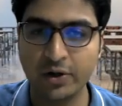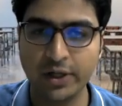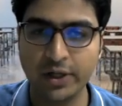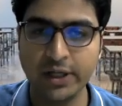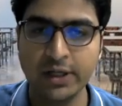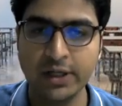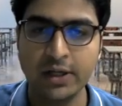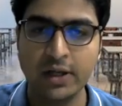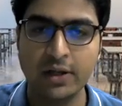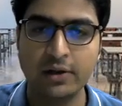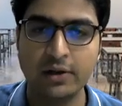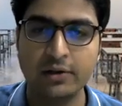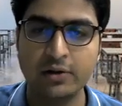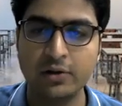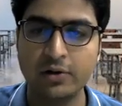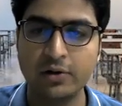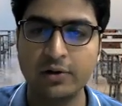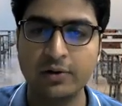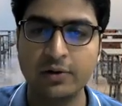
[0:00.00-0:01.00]
Okay,
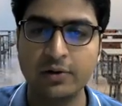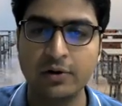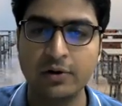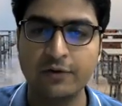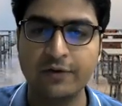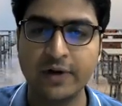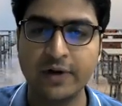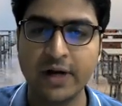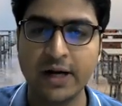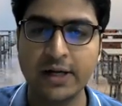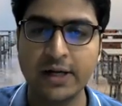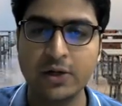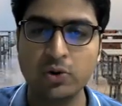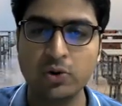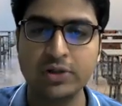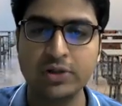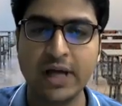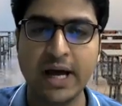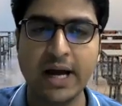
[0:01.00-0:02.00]
so we can
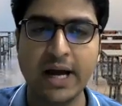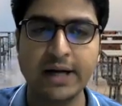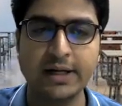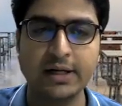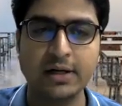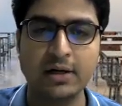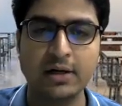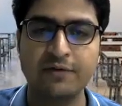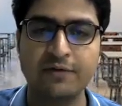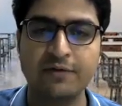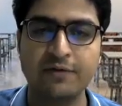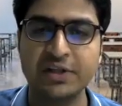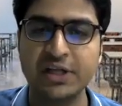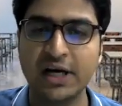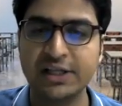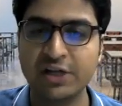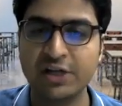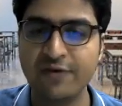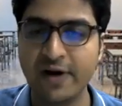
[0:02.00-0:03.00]
do that with
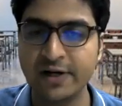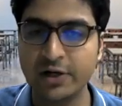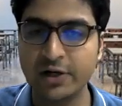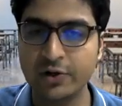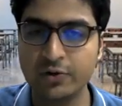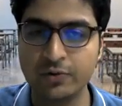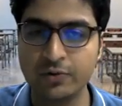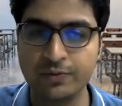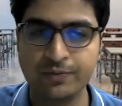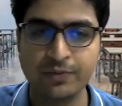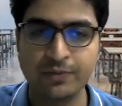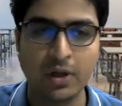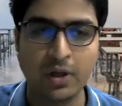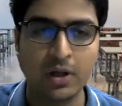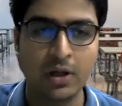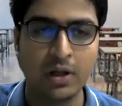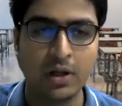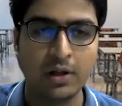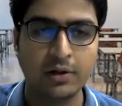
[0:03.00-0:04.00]
the other vector too.
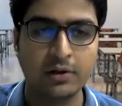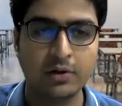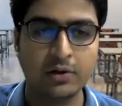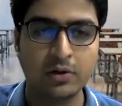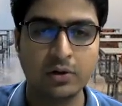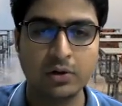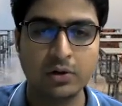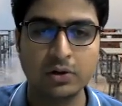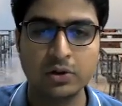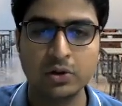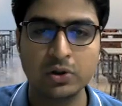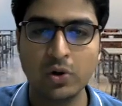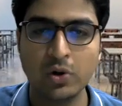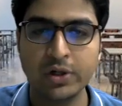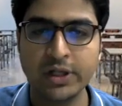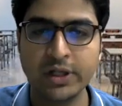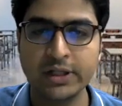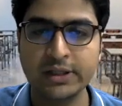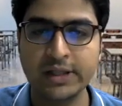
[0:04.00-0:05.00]
So
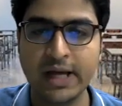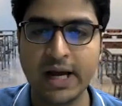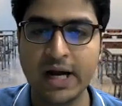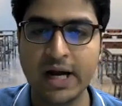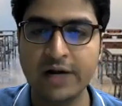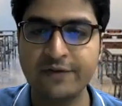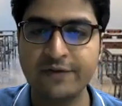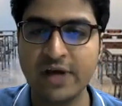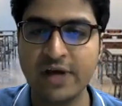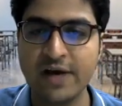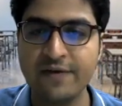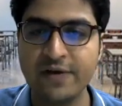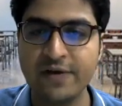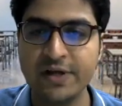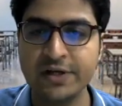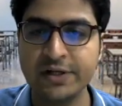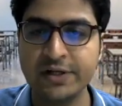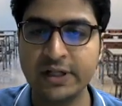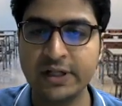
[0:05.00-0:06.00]
notice that we have
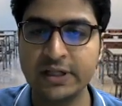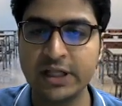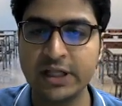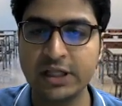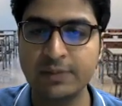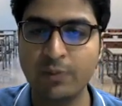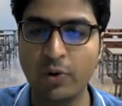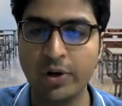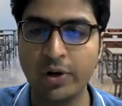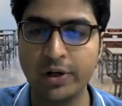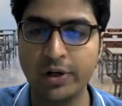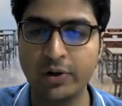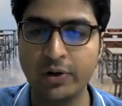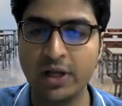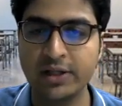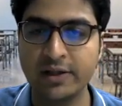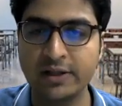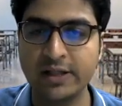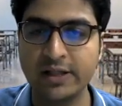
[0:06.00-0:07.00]
reached till this point.
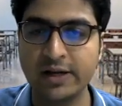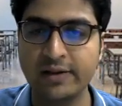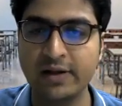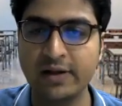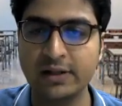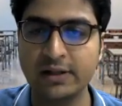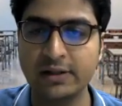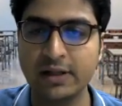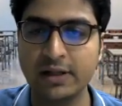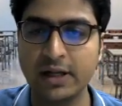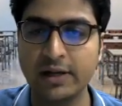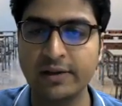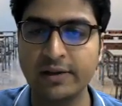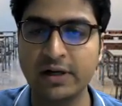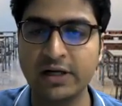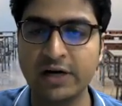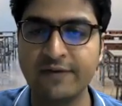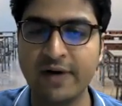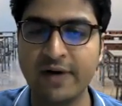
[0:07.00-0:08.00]
Okay, this is the result. The
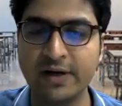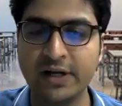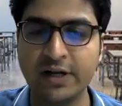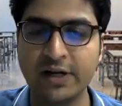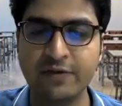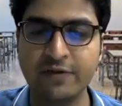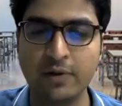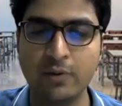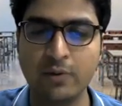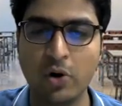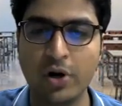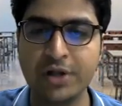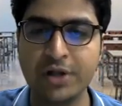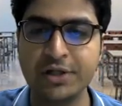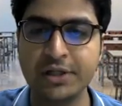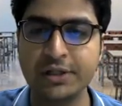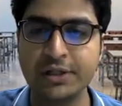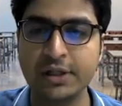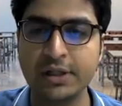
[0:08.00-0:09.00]
resultant vector is from
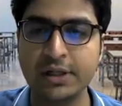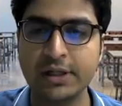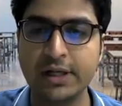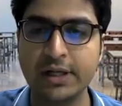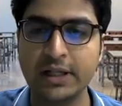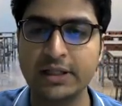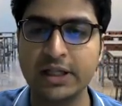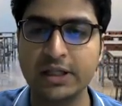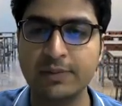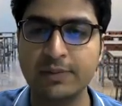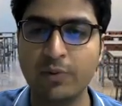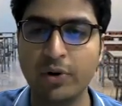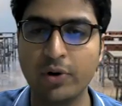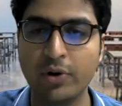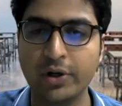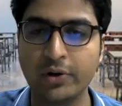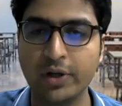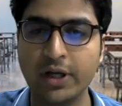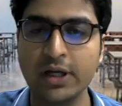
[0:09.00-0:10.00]
origin till this
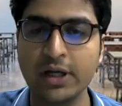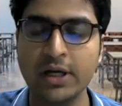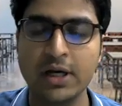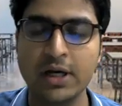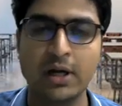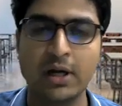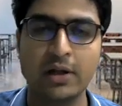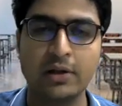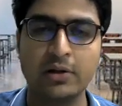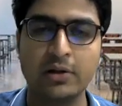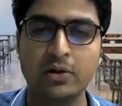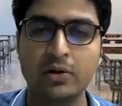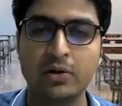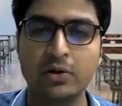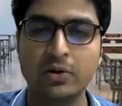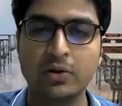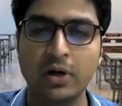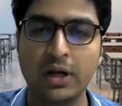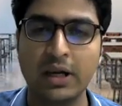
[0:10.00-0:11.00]
point. Okay,
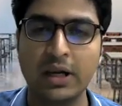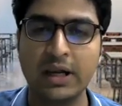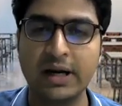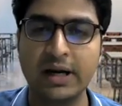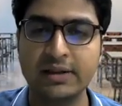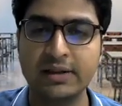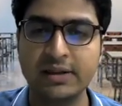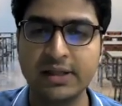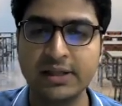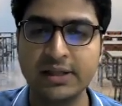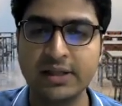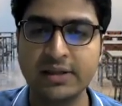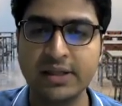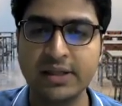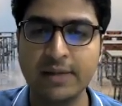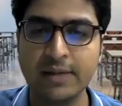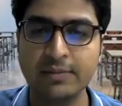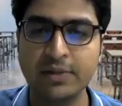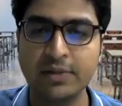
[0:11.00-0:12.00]
so let's see the
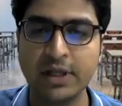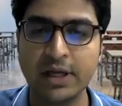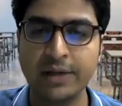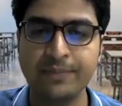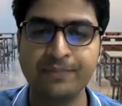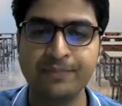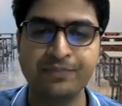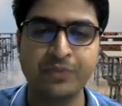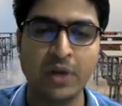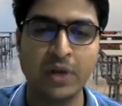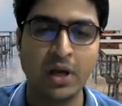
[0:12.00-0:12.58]
same thing.